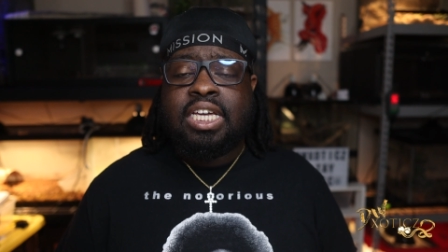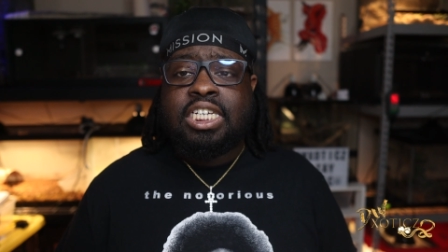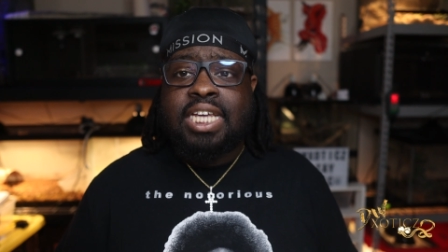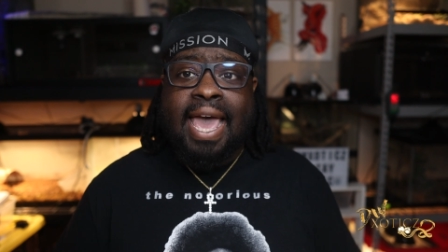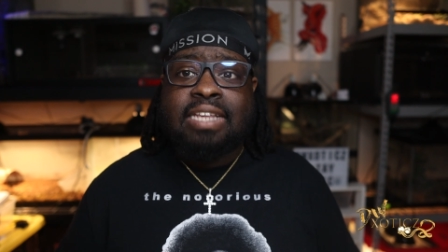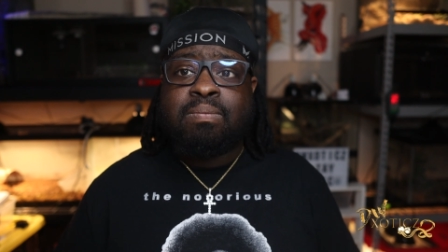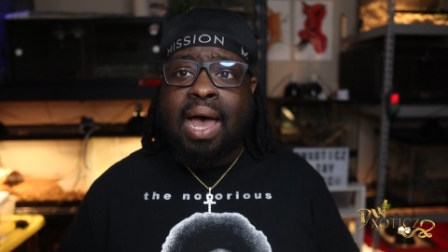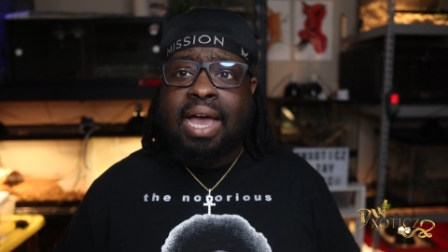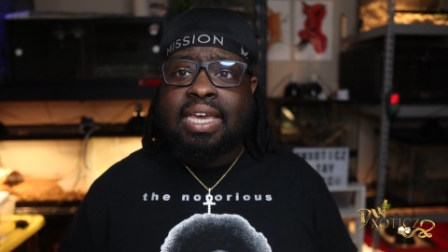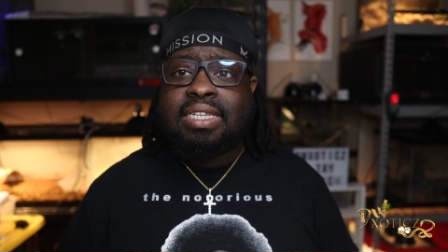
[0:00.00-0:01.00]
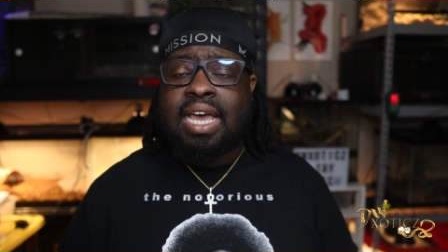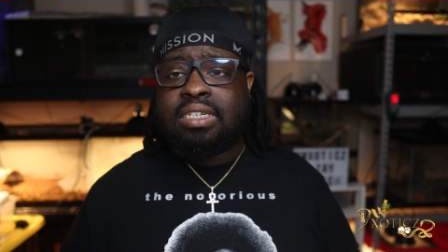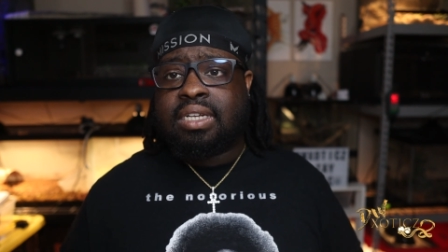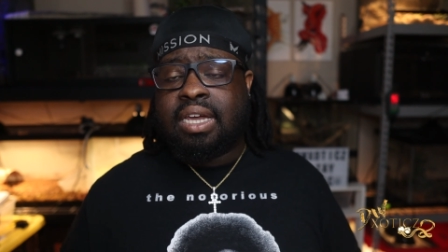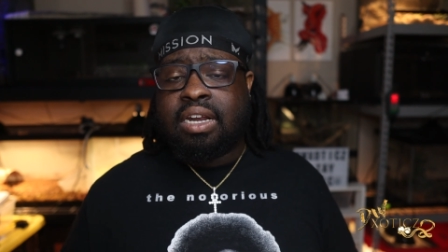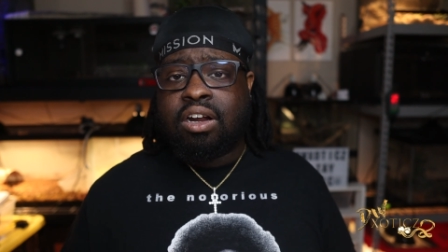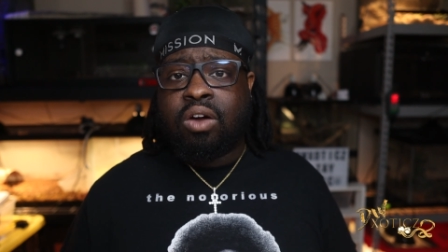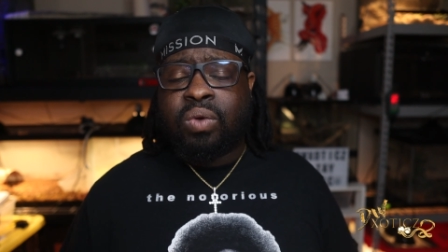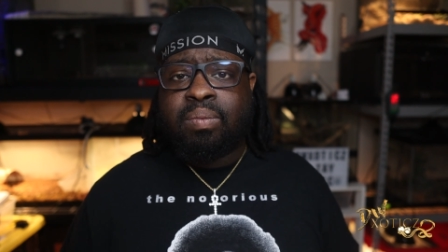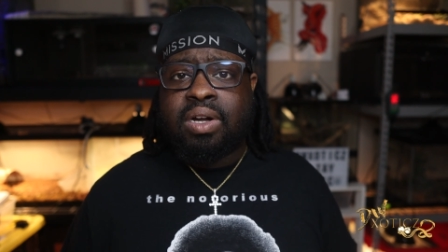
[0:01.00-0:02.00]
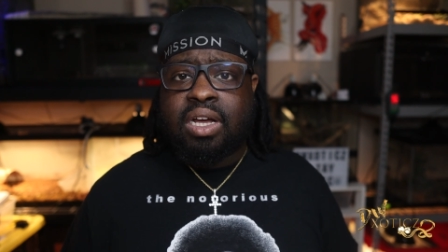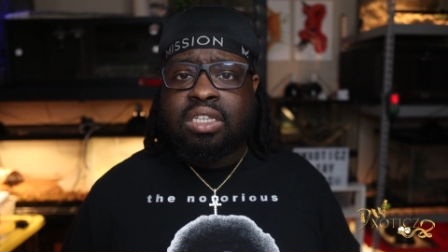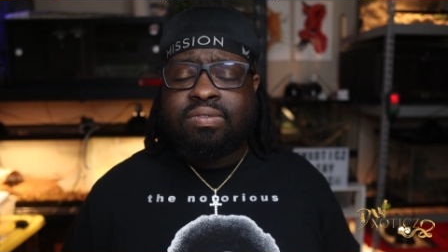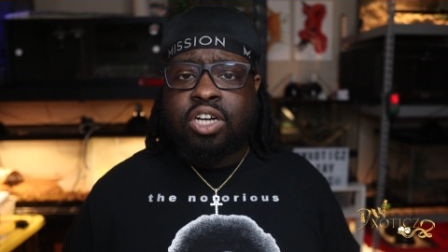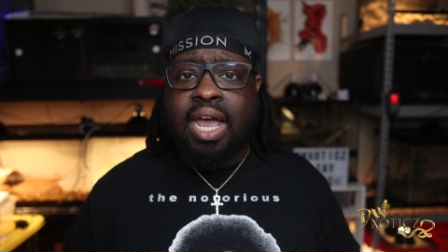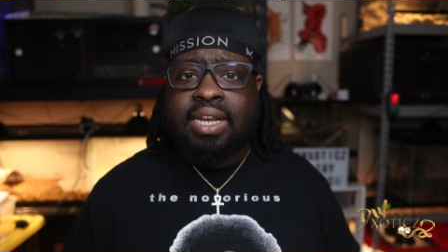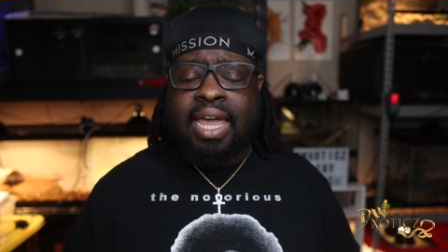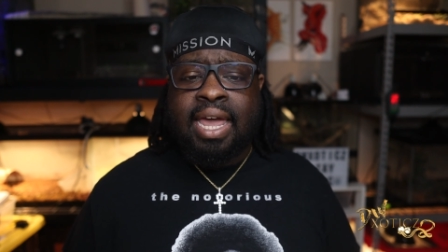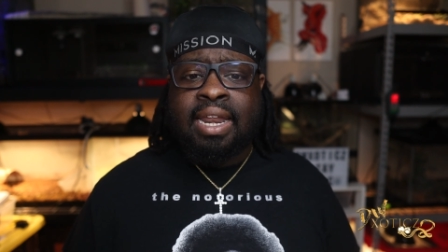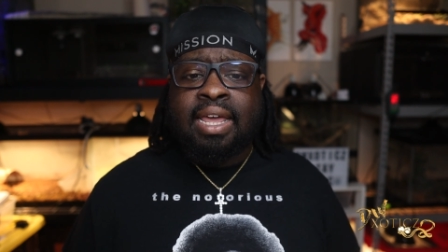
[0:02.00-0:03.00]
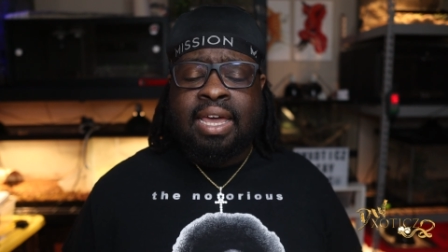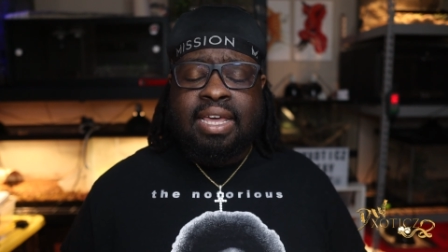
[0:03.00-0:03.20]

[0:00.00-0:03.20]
she has pockets actually in her reproductive tract, and